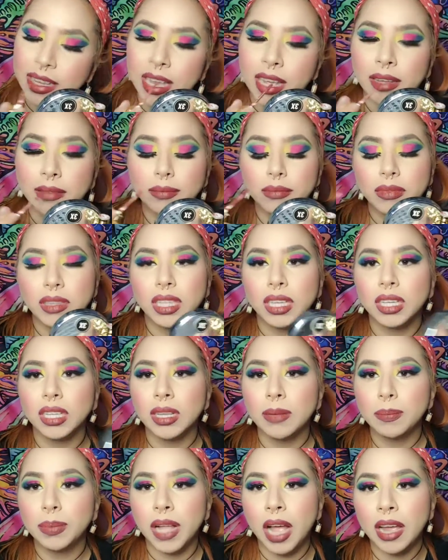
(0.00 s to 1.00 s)
Yeah, the
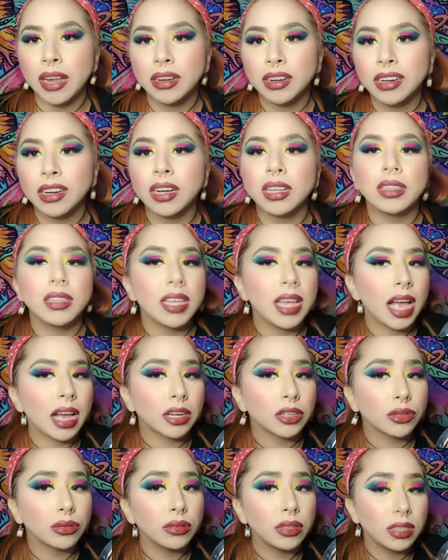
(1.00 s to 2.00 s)
lip liner and the
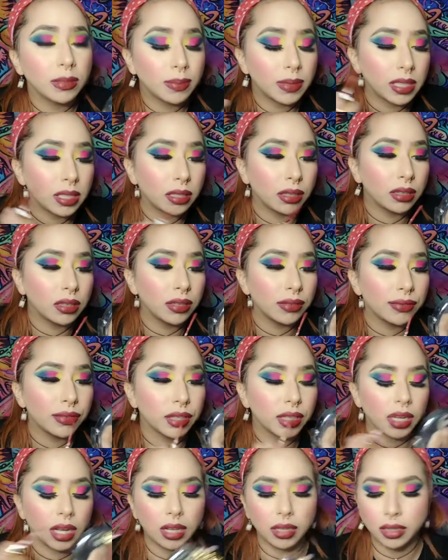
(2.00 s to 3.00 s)
actual lipstick are
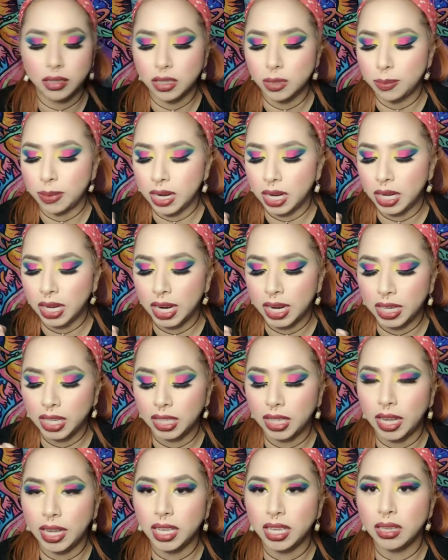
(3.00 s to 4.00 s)
different colors, but I kind
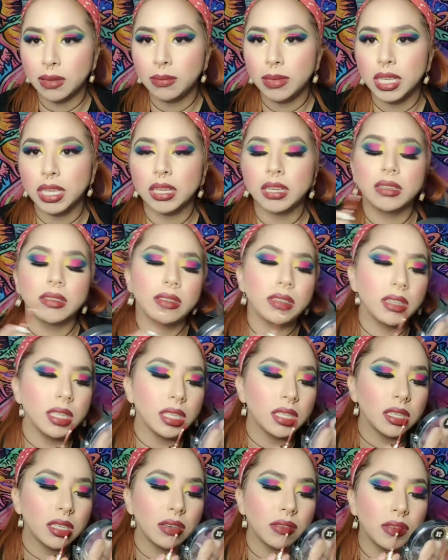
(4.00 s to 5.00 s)
of like it because it
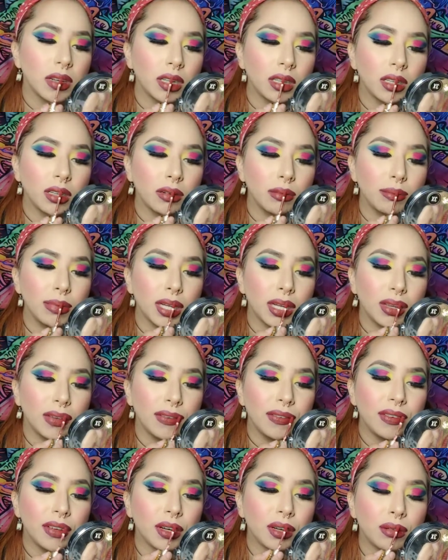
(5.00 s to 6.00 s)
does give it a little bit
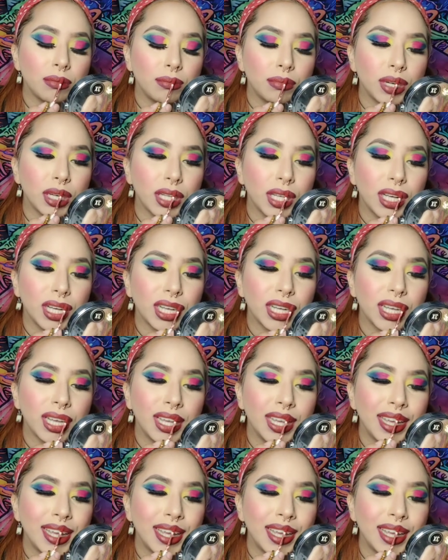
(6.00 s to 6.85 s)
of an ombre look.